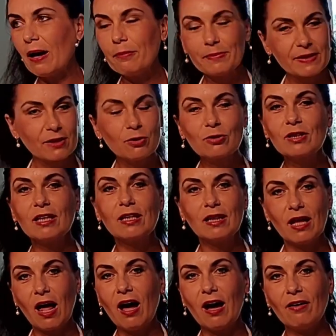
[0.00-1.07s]
I absolutely
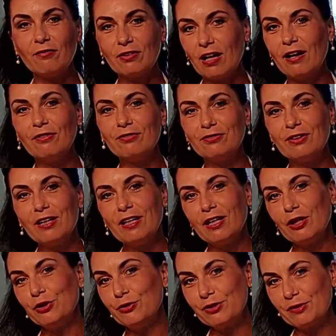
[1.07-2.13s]
love
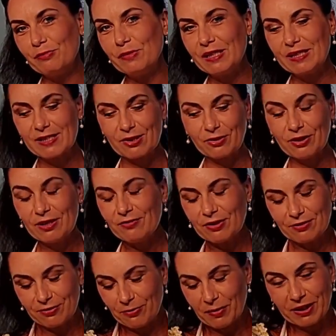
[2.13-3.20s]
use miso
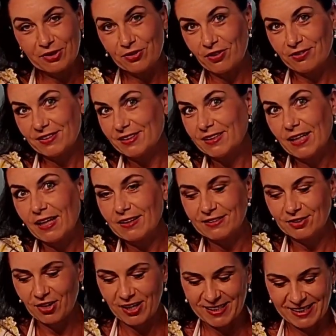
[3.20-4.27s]
even for my
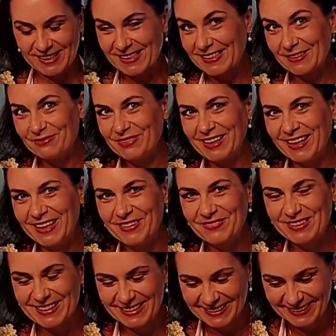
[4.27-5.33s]
salad dressing
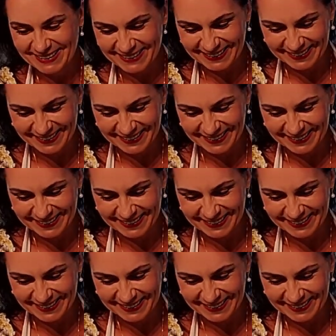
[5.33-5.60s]
sometimes.